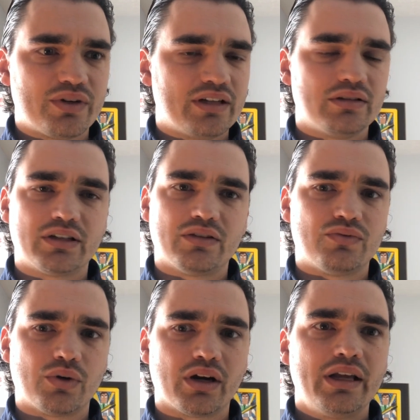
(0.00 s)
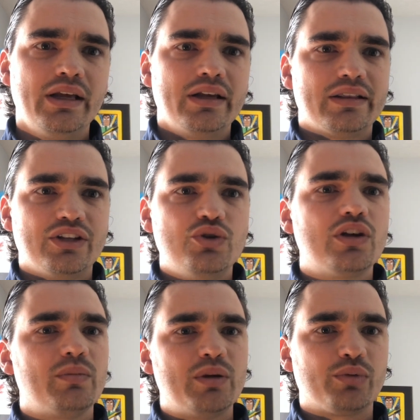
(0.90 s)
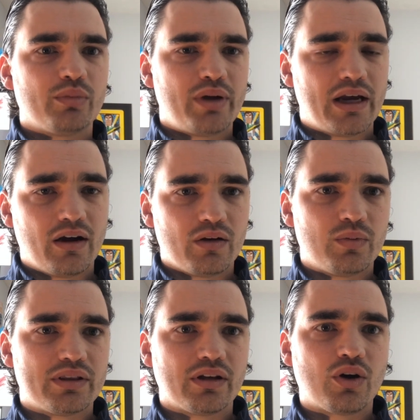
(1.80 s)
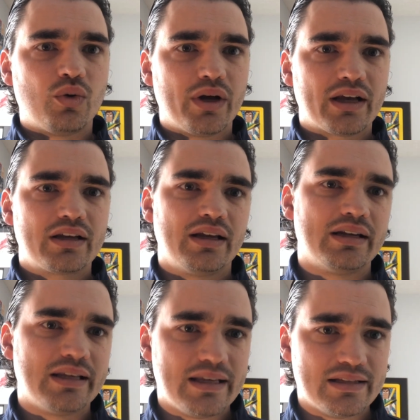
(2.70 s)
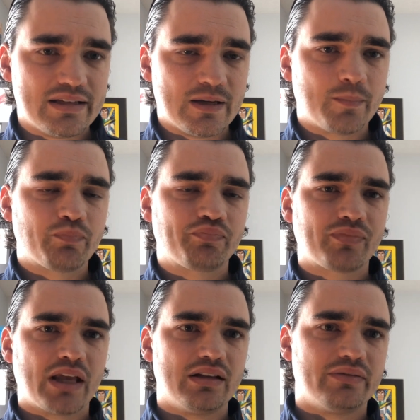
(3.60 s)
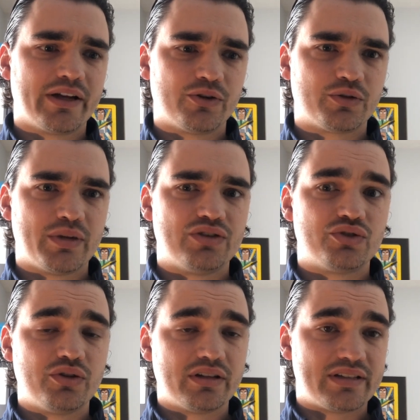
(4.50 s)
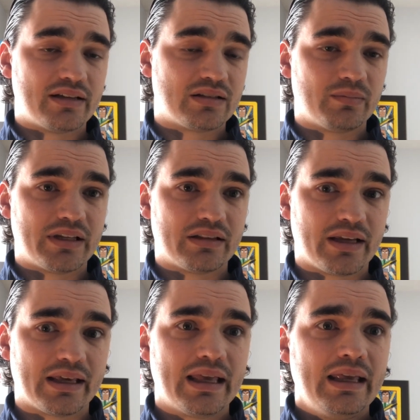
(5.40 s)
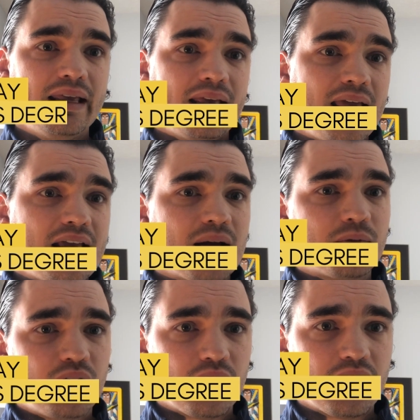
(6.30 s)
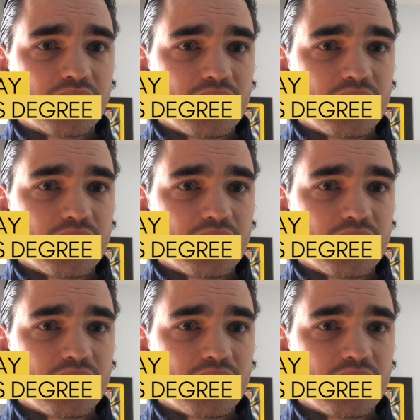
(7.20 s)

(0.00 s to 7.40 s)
What are you looking for? Then you can be prepared with a quick and easy elevator speech. So you could say something like, hey, I'm Clark.